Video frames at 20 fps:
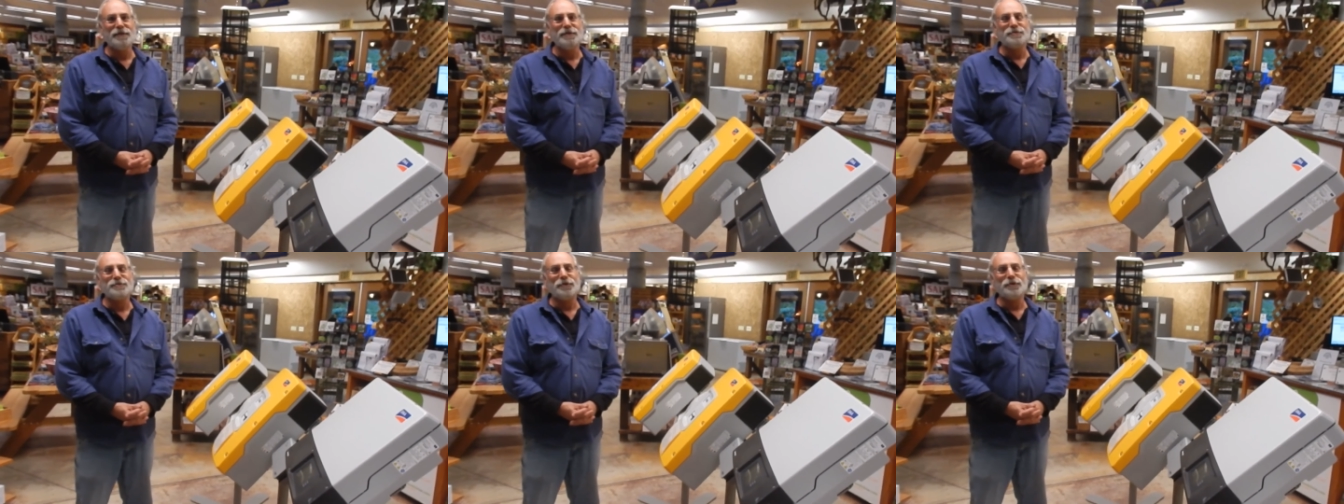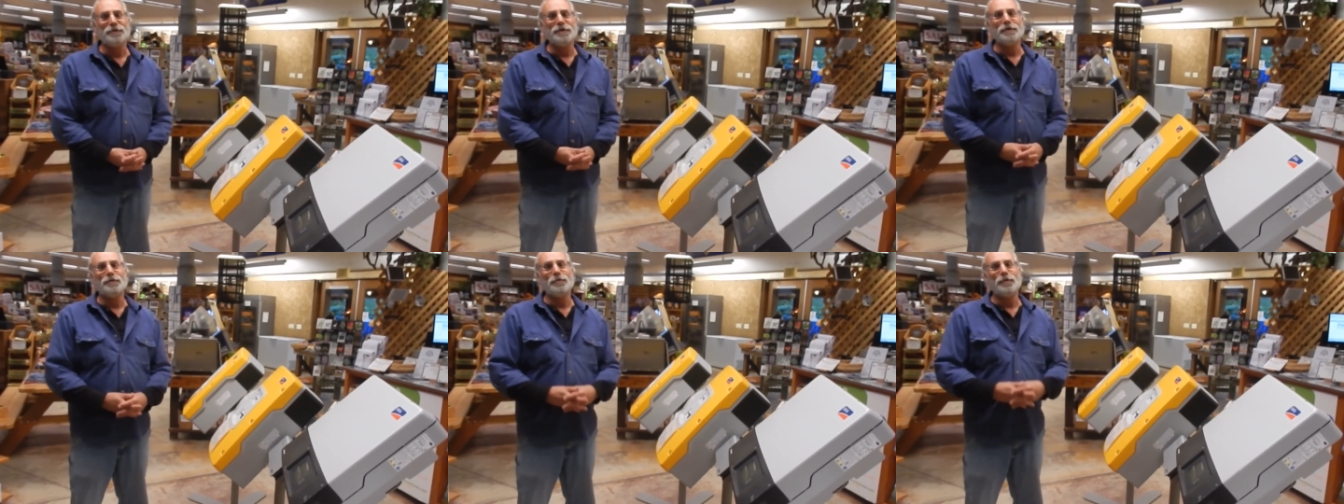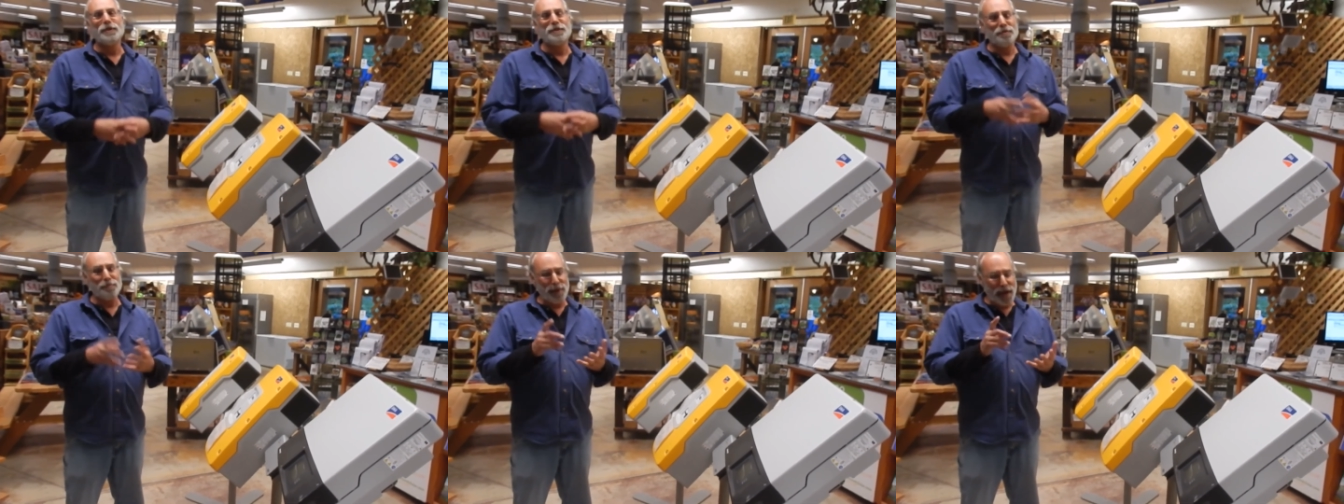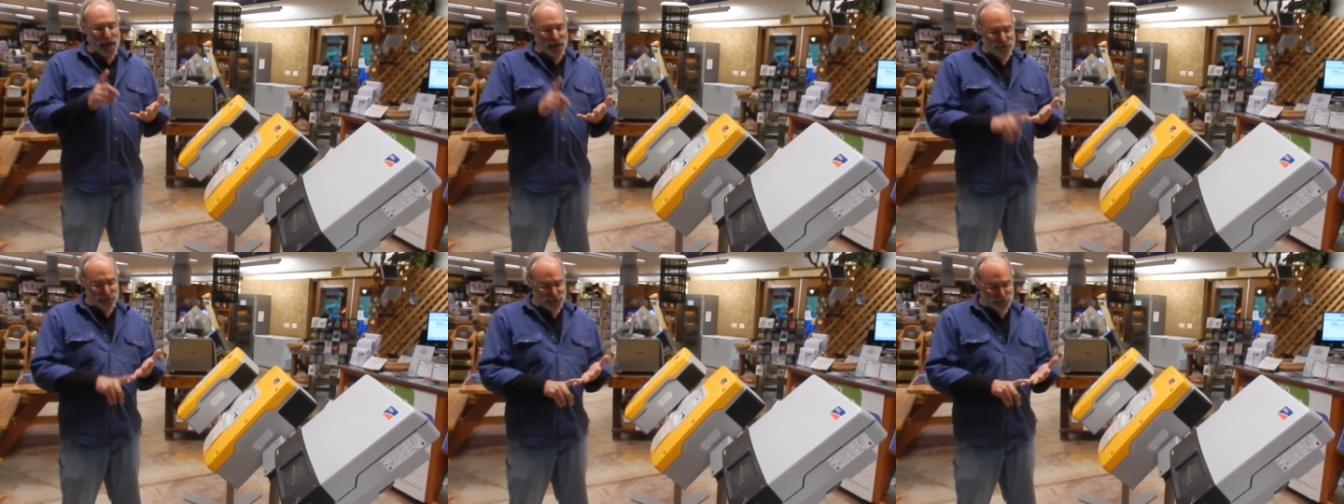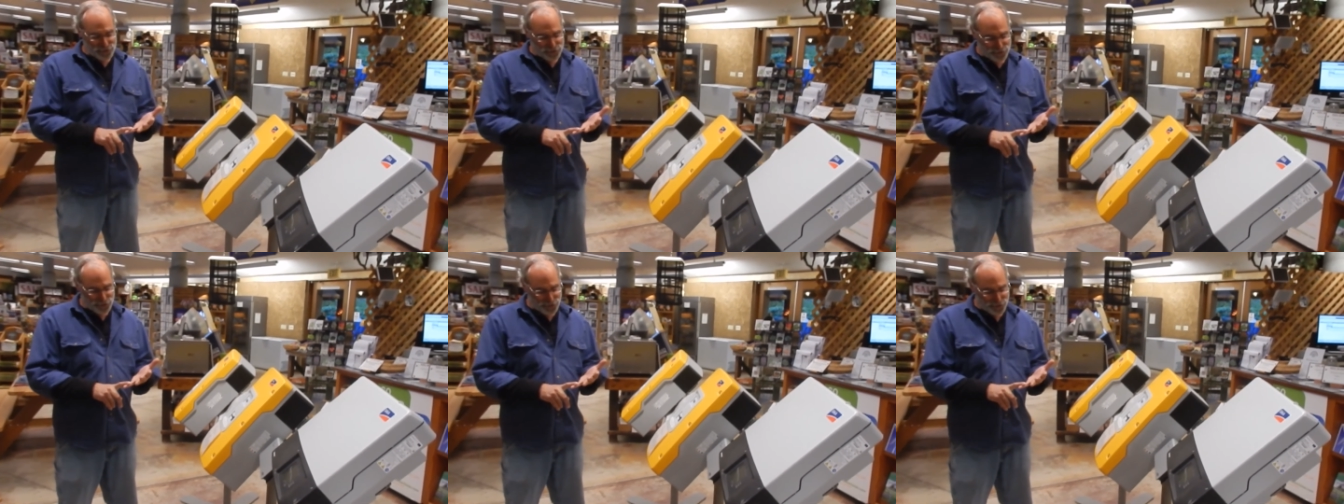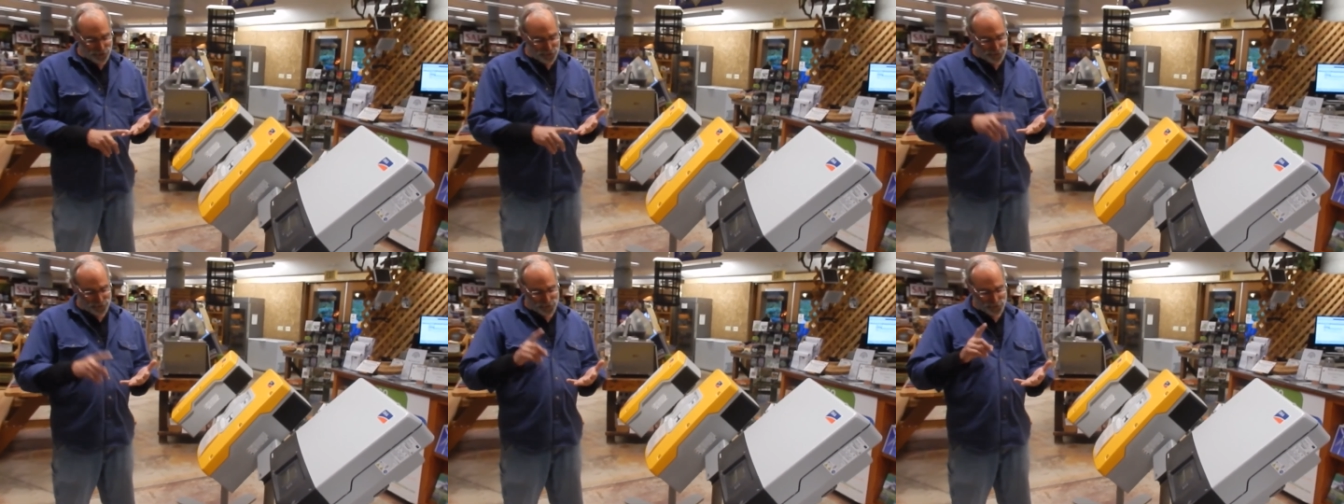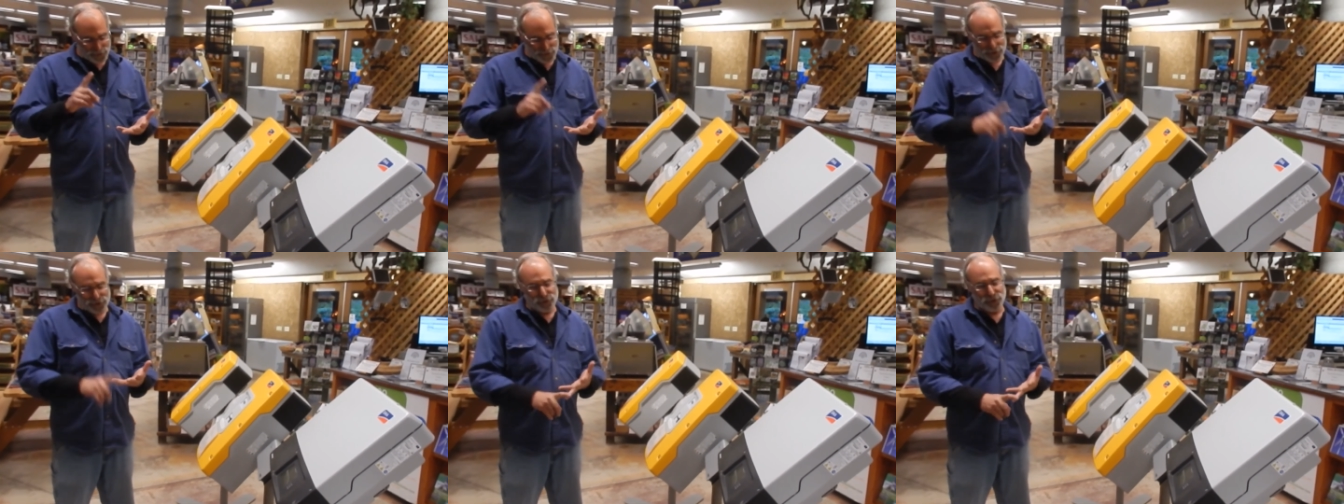so that when the batteries are full,
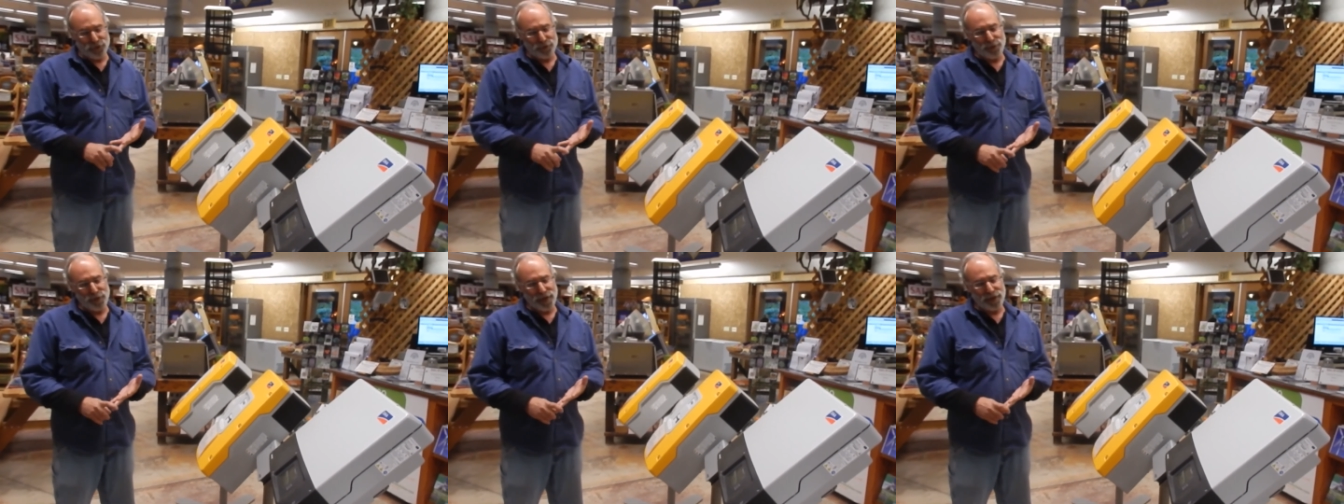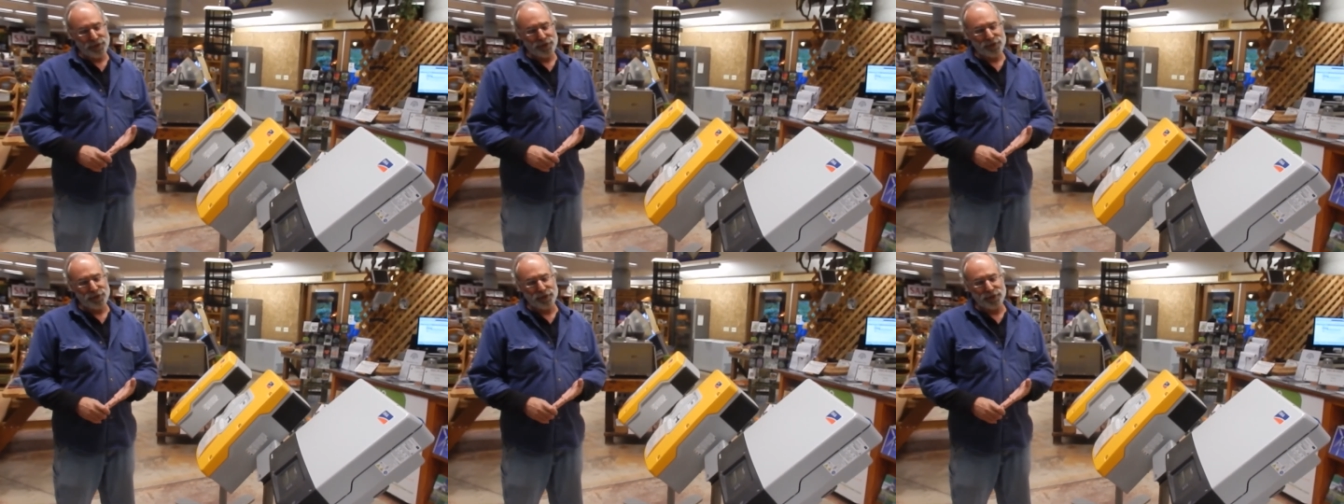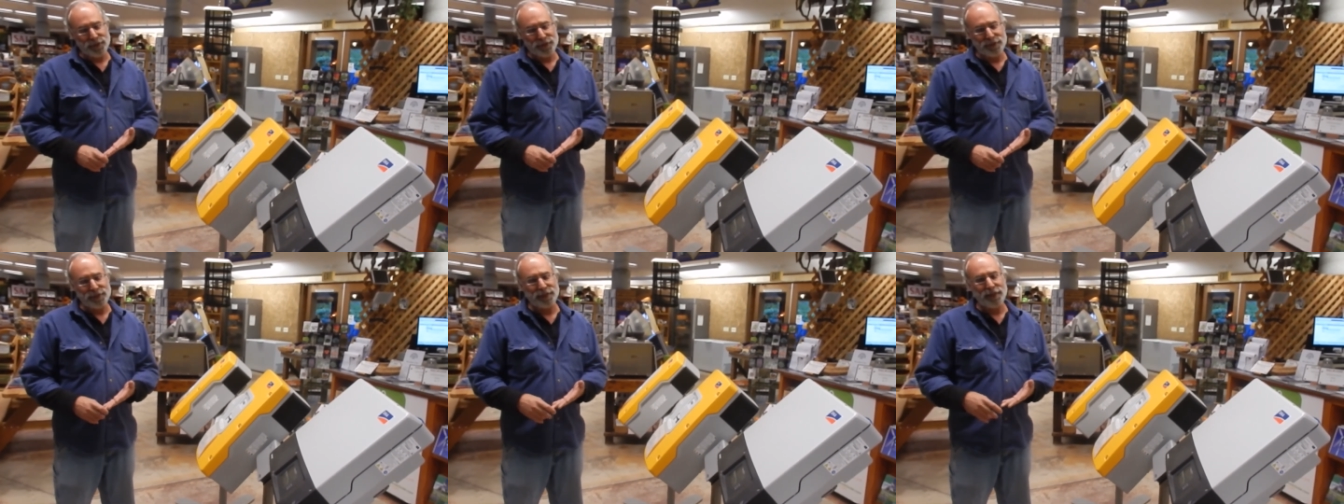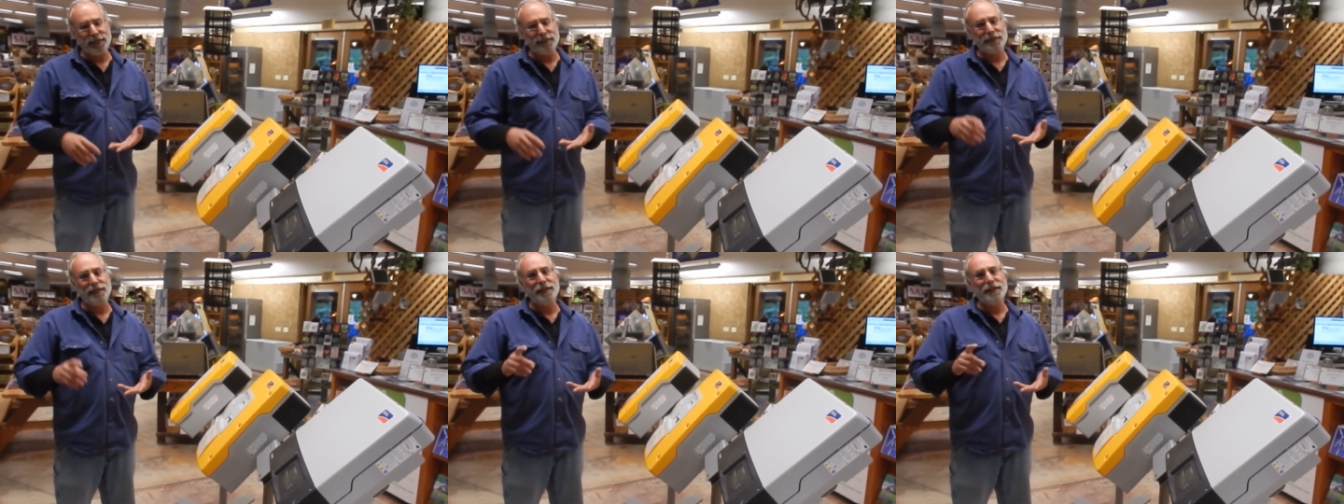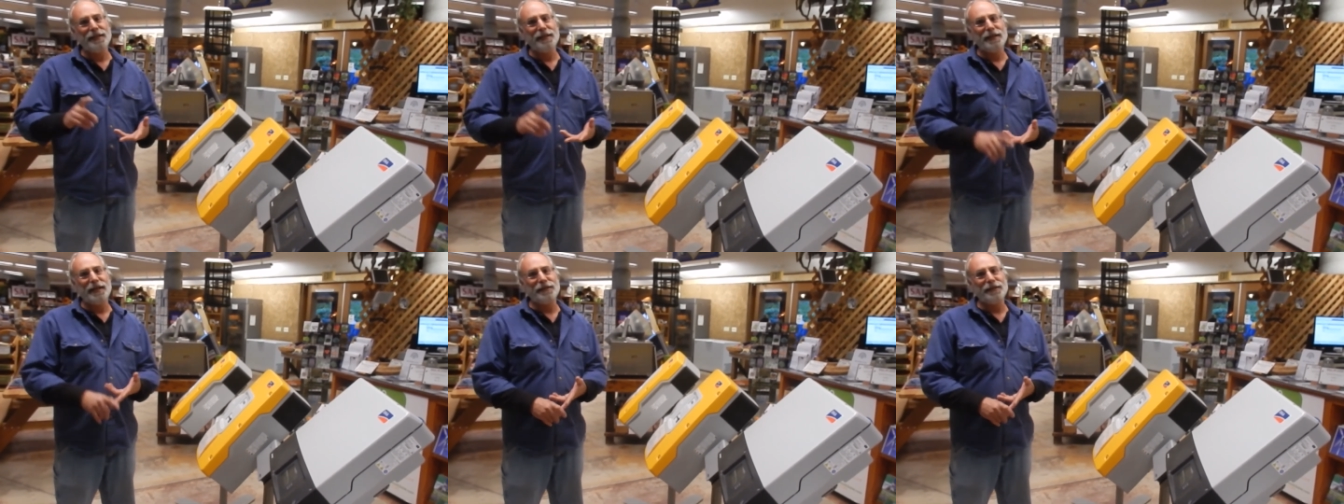solar panels are in the sun,